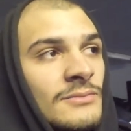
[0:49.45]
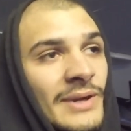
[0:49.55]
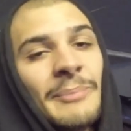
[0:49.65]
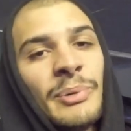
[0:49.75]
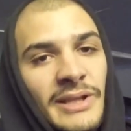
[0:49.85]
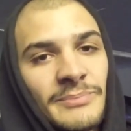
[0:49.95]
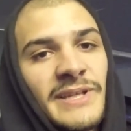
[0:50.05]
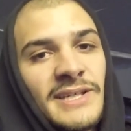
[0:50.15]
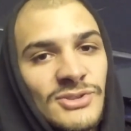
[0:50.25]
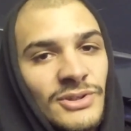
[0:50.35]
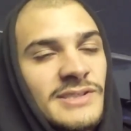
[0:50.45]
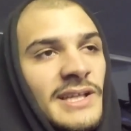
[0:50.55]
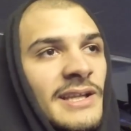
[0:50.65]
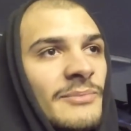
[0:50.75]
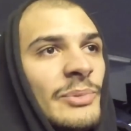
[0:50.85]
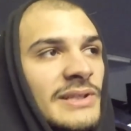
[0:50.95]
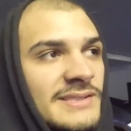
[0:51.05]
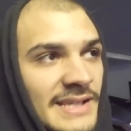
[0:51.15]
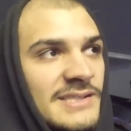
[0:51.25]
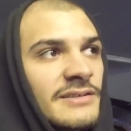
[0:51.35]
When I put up the exhaust, I didn't put the
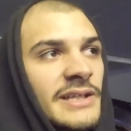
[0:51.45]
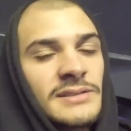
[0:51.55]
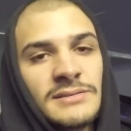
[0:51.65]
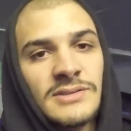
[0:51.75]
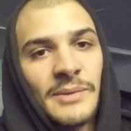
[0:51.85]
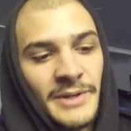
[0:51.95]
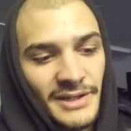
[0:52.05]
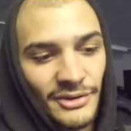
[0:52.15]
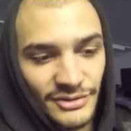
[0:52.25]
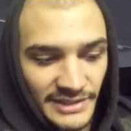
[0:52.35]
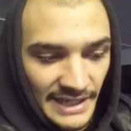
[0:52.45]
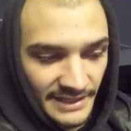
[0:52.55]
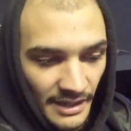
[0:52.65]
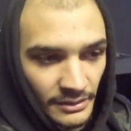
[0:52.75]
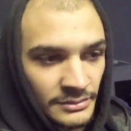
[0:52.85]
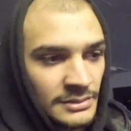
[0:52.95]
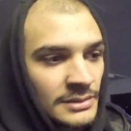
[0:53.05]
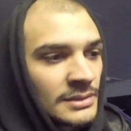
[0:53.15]
sensor in, so I'm gonna go do that now.